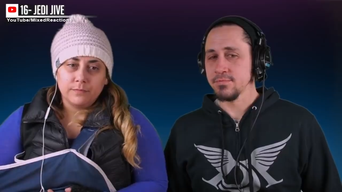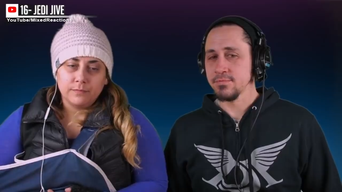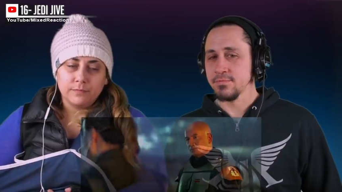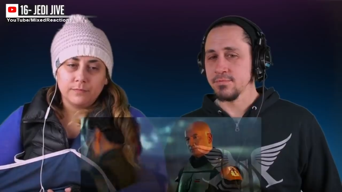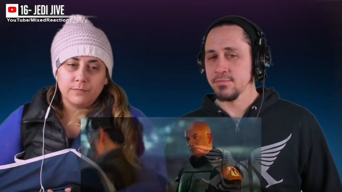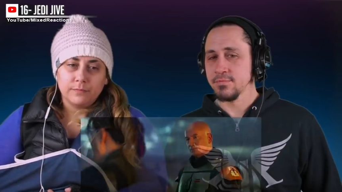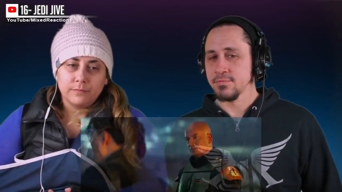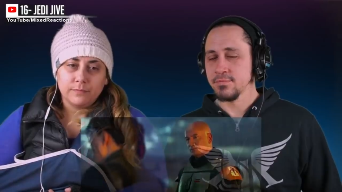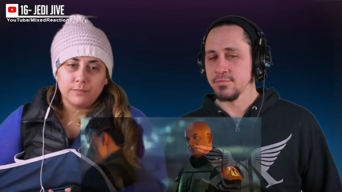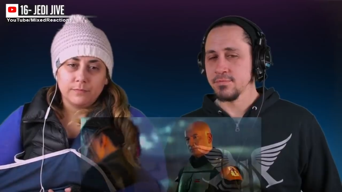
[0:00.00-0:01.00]

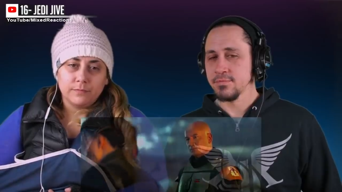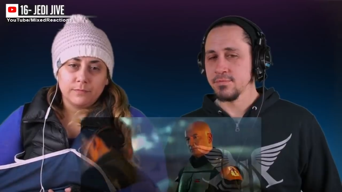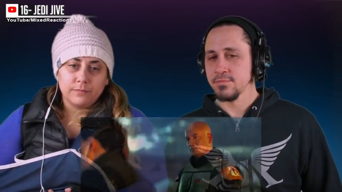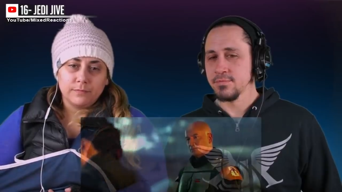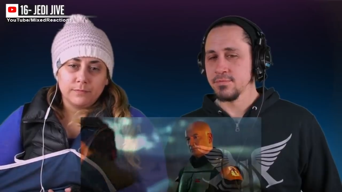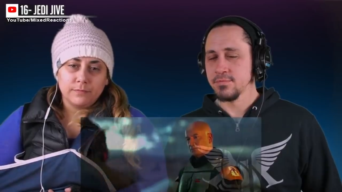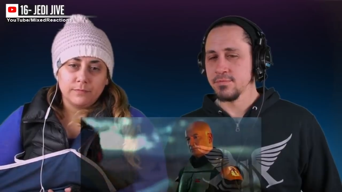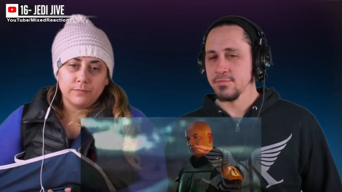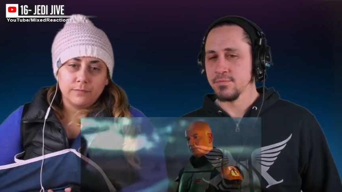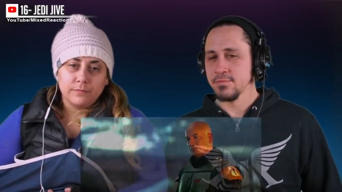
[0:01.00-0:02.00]

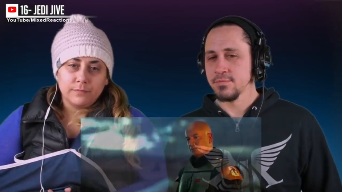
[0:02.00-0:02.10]
Nothing is said.